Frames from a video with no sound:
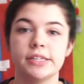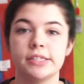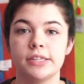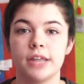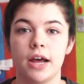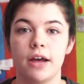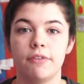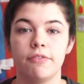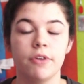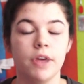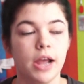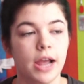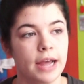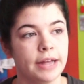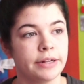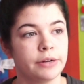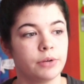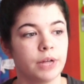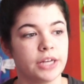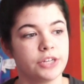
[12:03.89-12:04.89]
stuff,
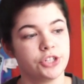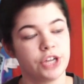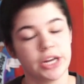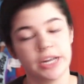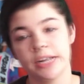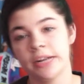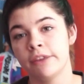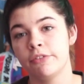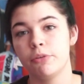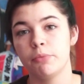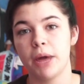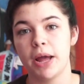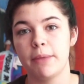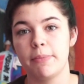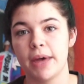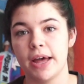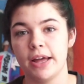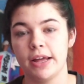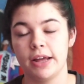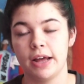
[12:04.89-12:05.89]
and they were like checking everybody
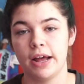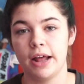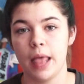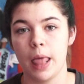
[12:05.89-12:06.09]
back.